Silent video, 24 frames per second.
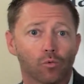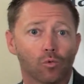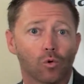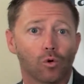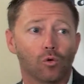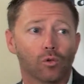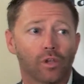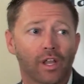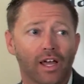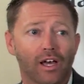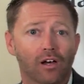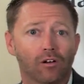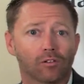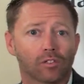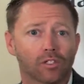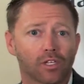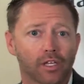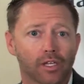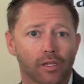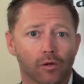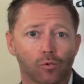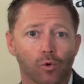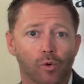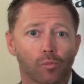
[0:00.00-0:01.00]
rolled out
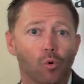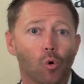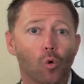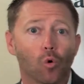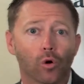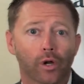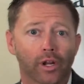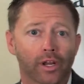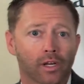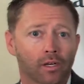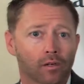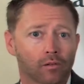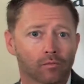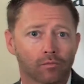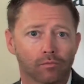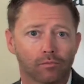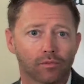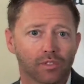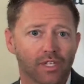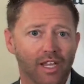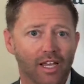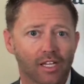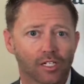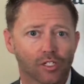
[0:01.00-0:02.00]
a reporting
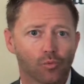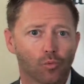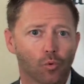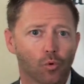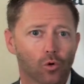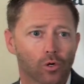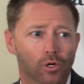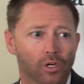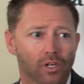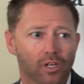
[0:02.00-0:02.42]
dashboard,